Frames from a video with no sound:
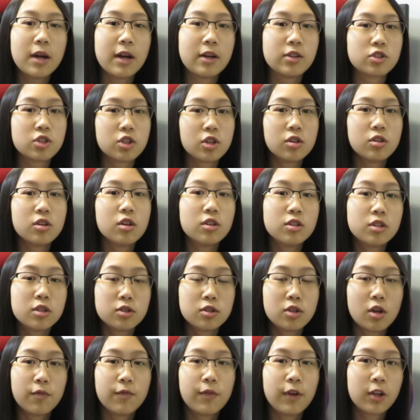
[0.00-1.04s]
and turn on the
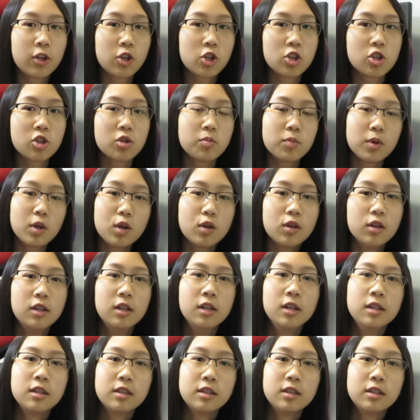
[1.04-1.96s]
notification bell.